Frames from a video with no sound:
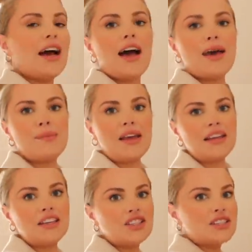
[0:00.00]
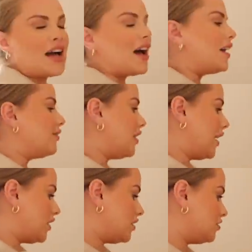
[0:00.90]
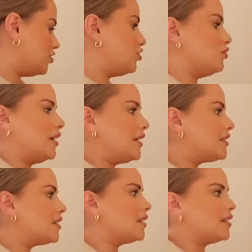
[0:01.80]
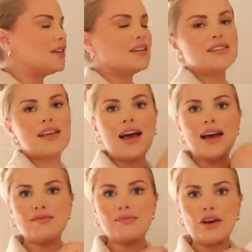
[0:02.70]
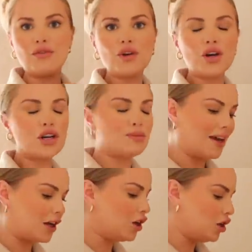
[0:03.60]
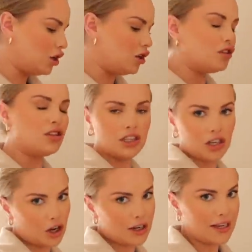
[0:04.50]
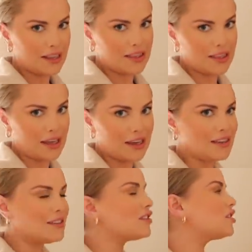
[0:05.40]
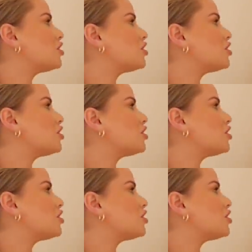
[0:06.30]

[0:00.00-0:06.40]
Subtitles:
I mainly just have like dresses, I have my robe, like longer things.